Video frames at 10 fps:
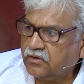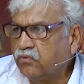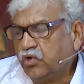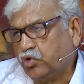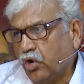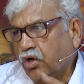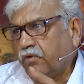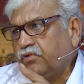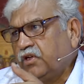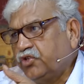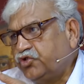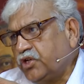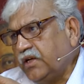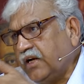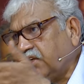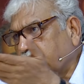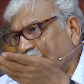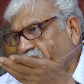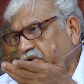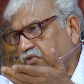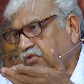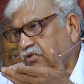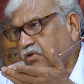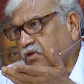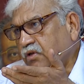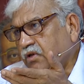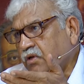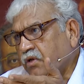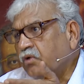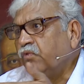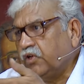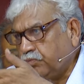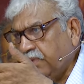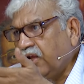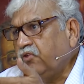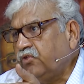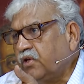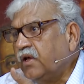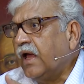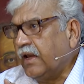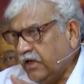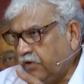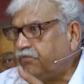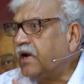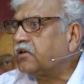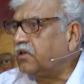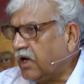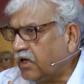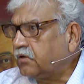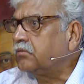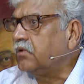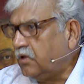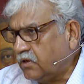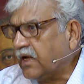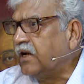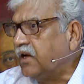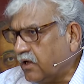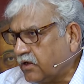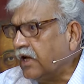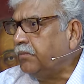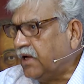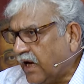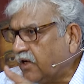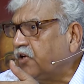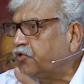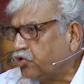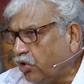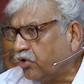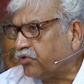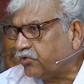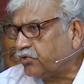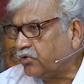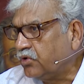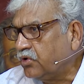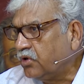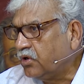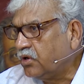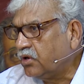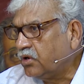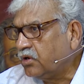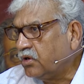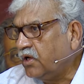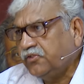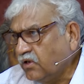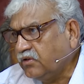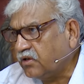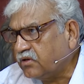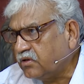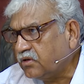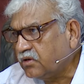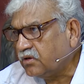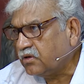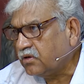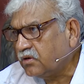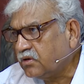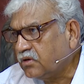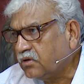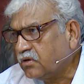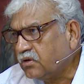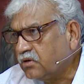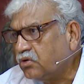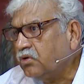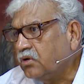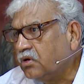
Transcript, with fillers: We talk of genetic things, which means an effect like can, can be like its cause, isn't it? So,